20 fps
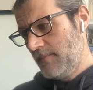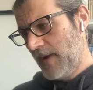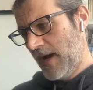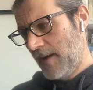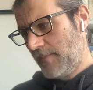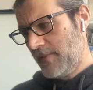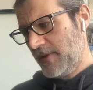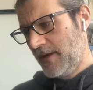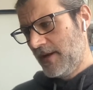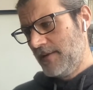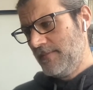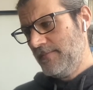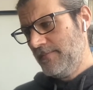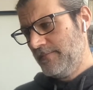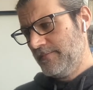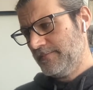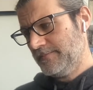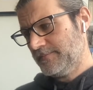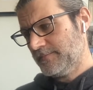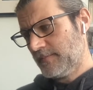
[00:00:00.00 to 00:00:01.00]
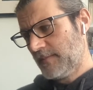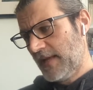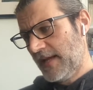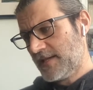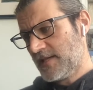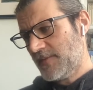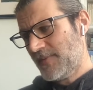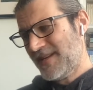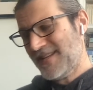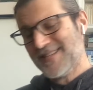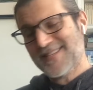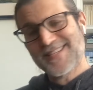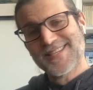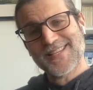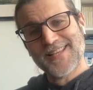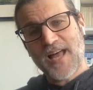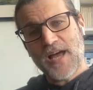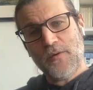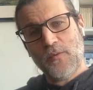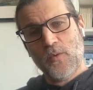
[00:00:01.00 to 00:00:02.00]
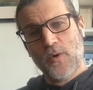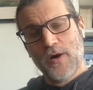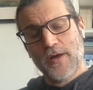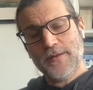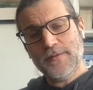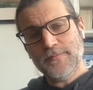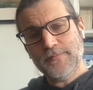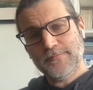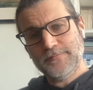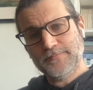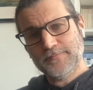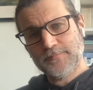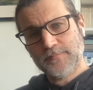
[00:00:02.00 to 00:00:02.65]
pop it in. It has to be in slot 1.